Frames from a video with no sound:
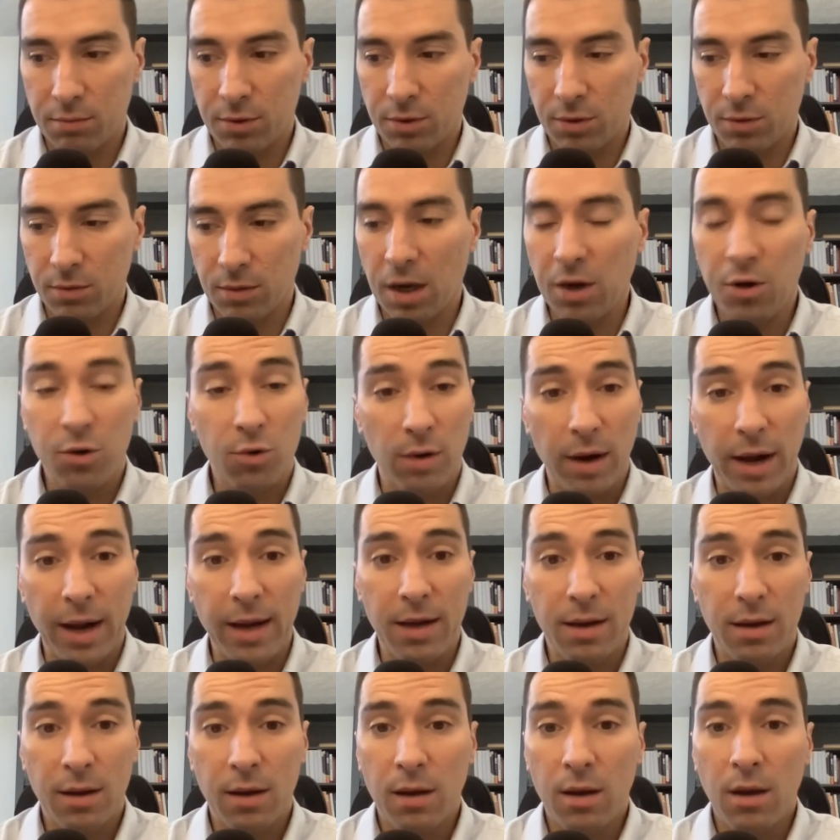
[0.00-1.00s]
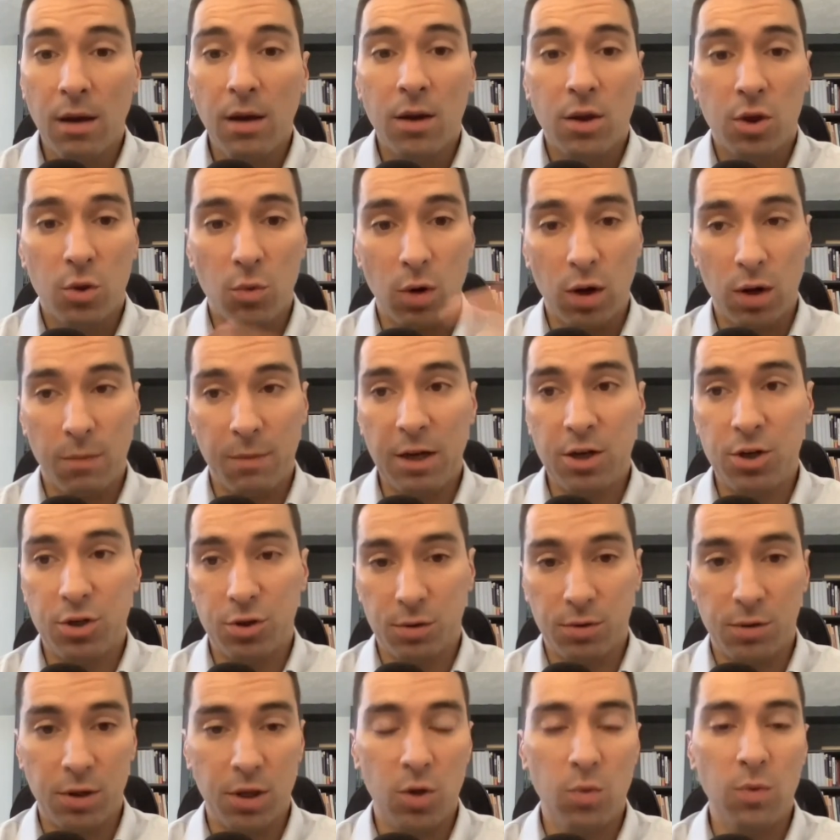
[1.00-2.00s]
underwrite, you want to make
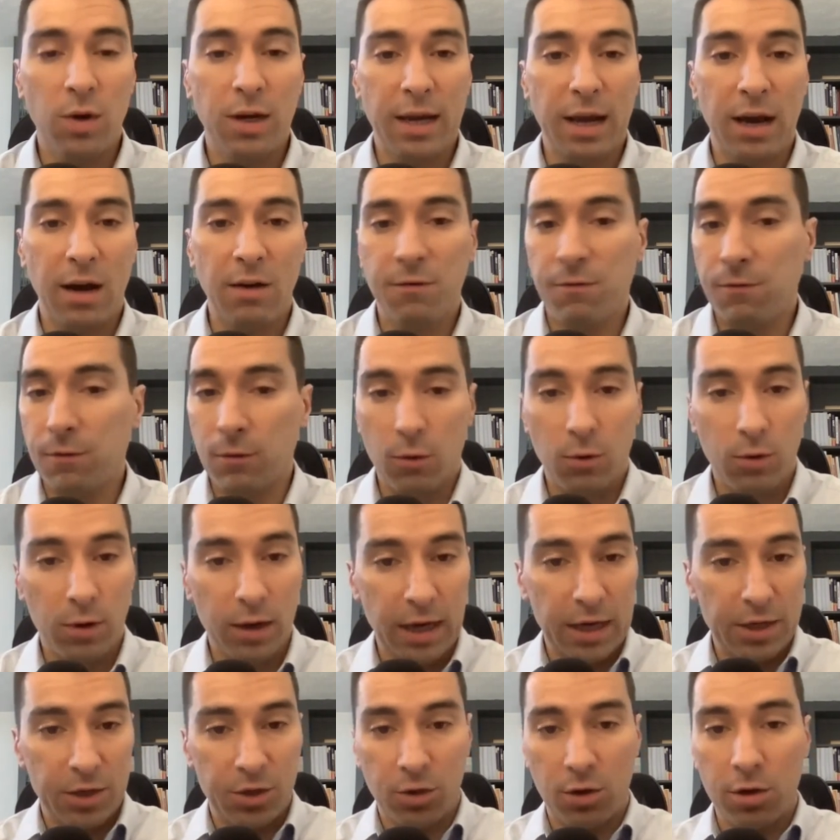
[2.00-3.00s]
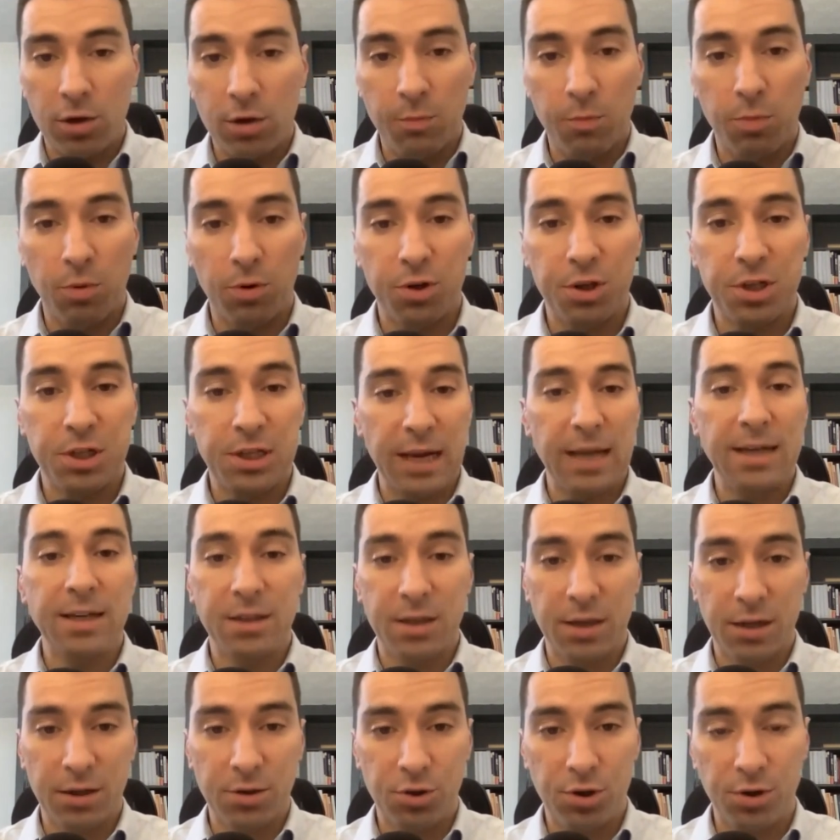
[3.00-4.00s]
sure that you account for a certain
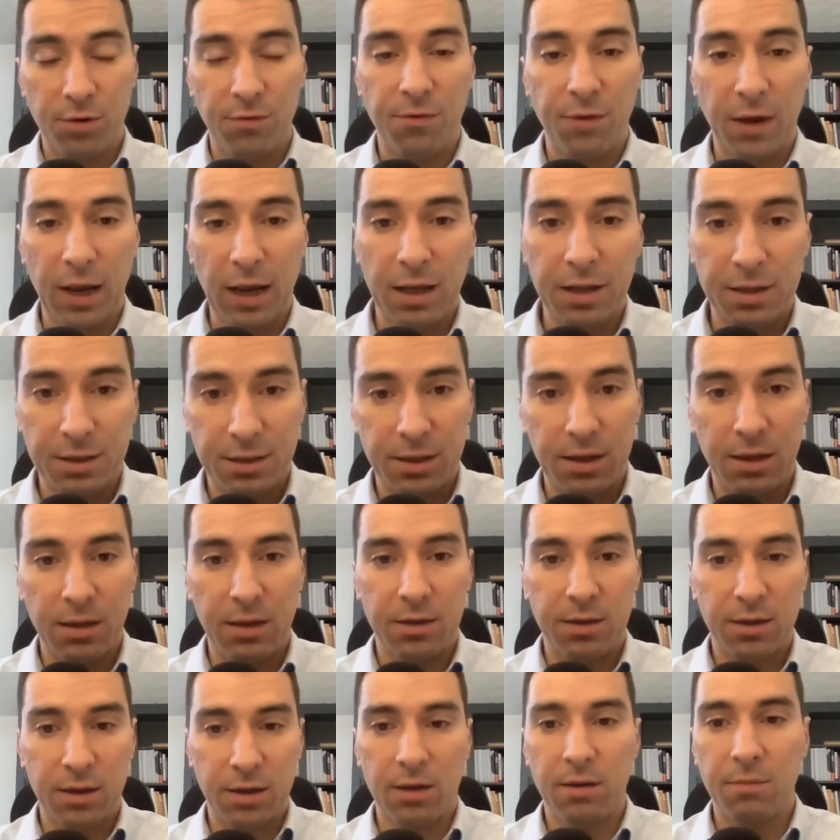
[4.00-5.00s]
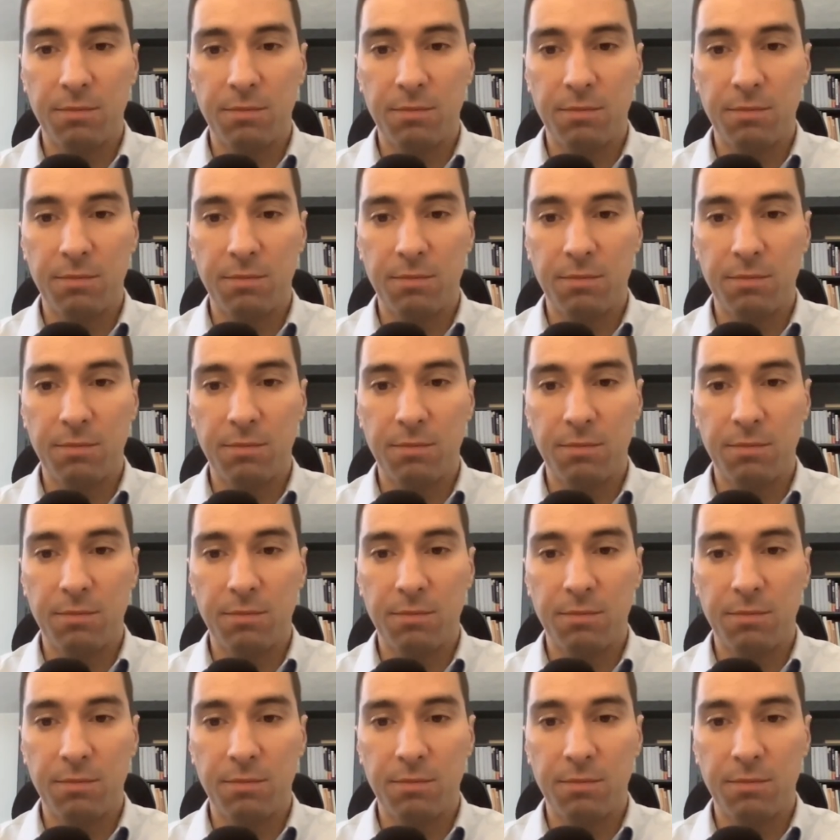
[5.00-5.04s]
percentage of vacancy that's going